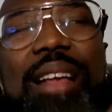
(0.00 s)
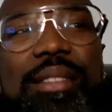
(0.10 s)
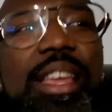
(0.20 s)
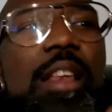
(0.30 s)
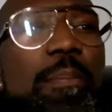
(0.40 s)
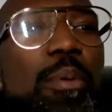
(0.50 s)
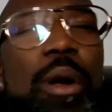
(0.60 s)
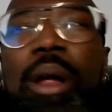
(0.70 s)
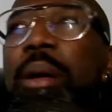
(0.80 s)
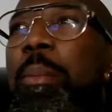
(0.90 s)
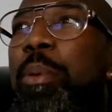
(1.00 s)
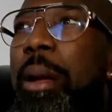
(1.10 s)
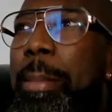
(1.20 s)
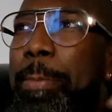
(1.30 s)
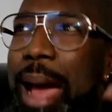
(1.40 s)
así
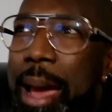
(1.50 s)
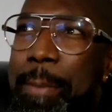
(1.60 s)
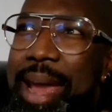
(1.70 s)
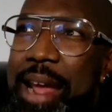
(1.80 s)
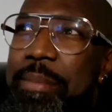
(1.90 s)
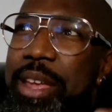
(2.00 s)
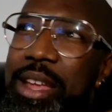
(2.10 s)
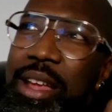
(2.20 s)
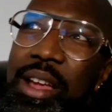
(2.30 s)
para mí,